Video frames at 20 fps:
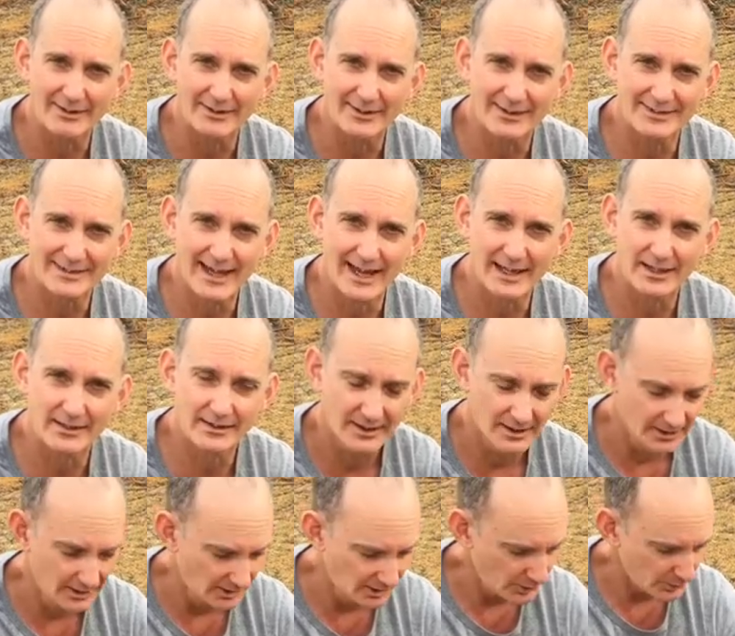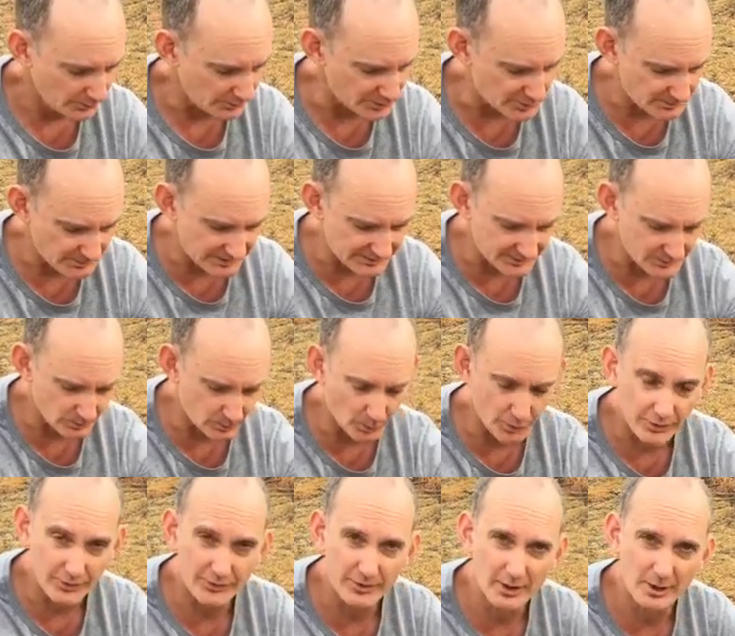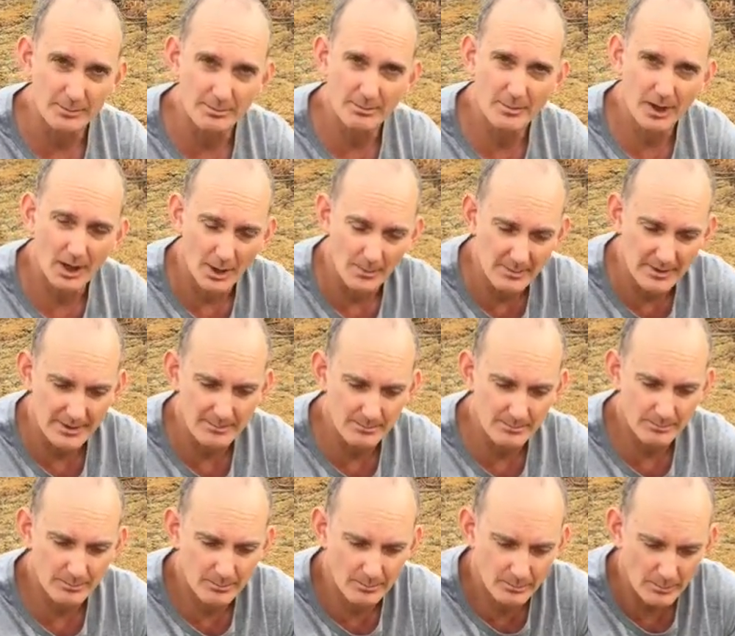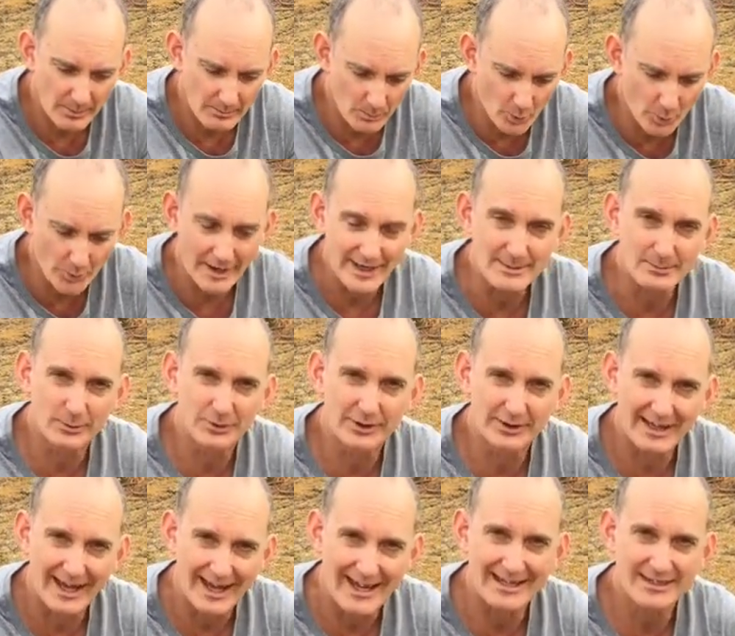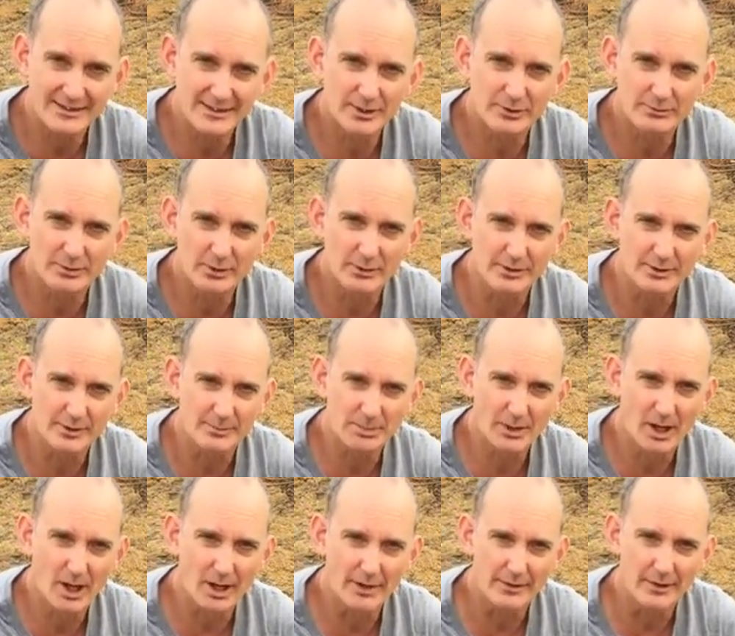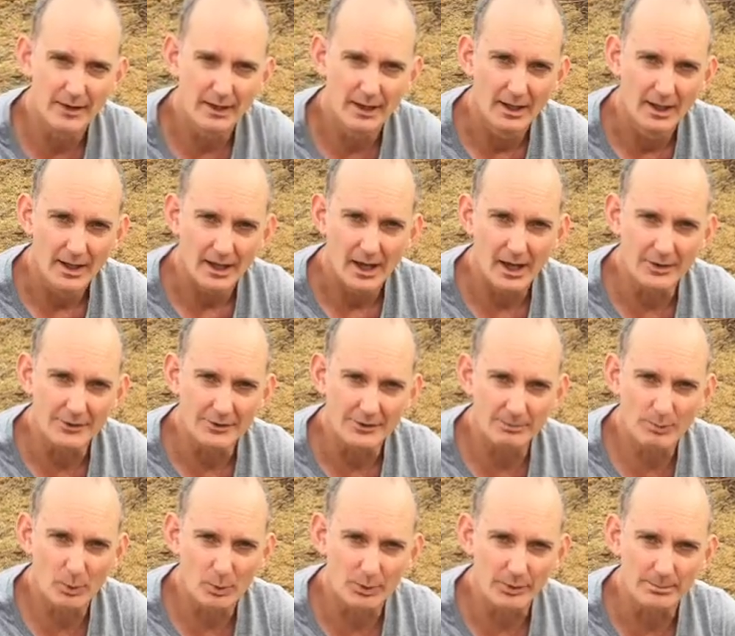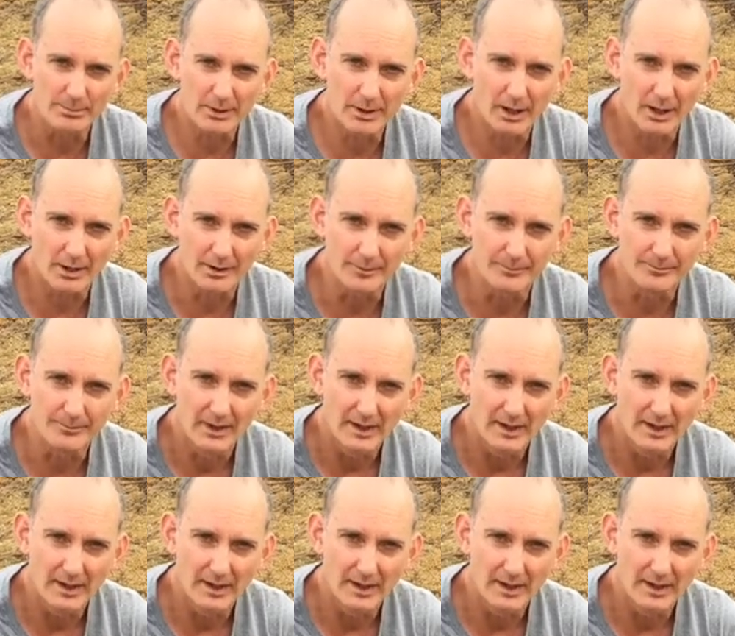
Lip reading: in the sand, which means the water is going to be more able to get into the roots of the plant and support the plant.